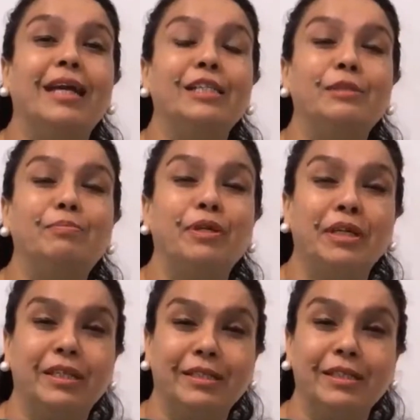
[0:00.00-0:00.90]
then I
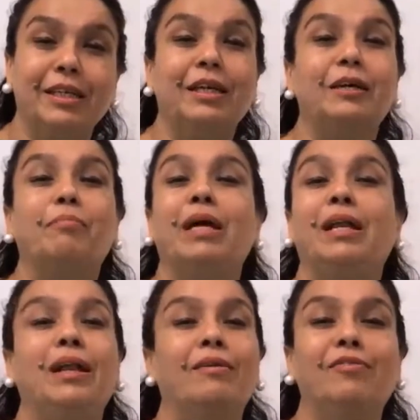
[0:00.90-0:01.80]
sprinkled
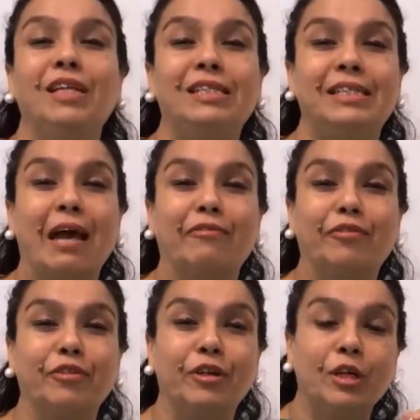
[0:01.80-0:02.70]
my lovely
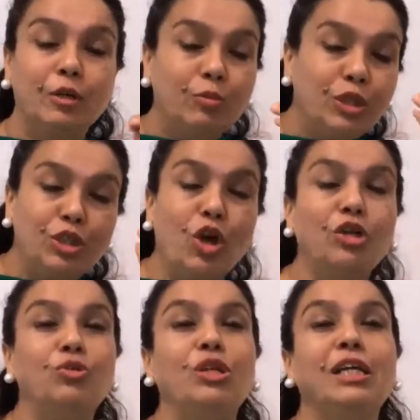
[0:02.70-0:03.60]
saffron, which
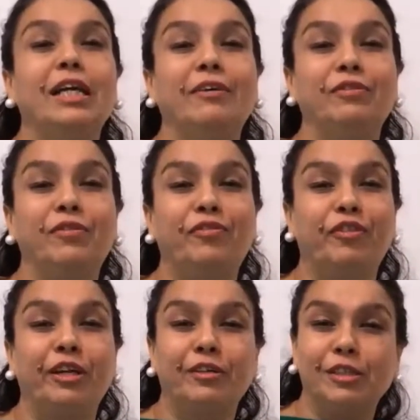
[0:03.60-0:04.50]
not only gave the
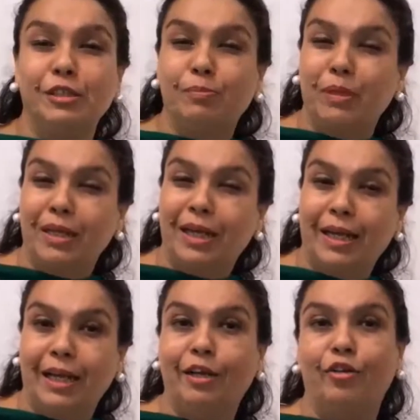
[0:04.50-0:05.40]
fragrance but a
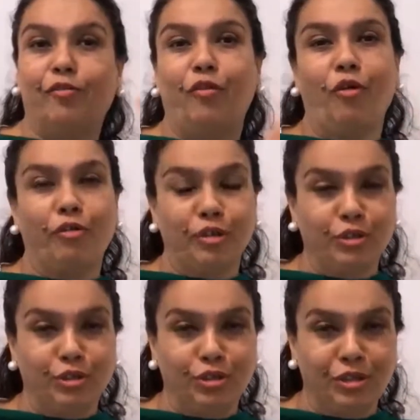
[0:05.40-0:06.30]
hint of
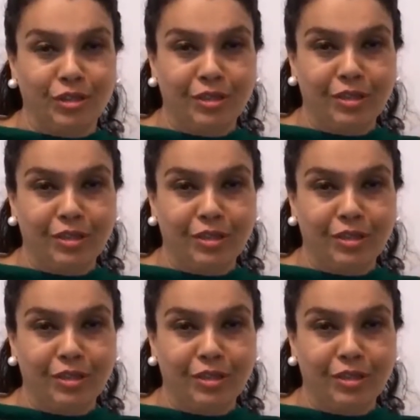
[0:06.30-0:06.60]
orange.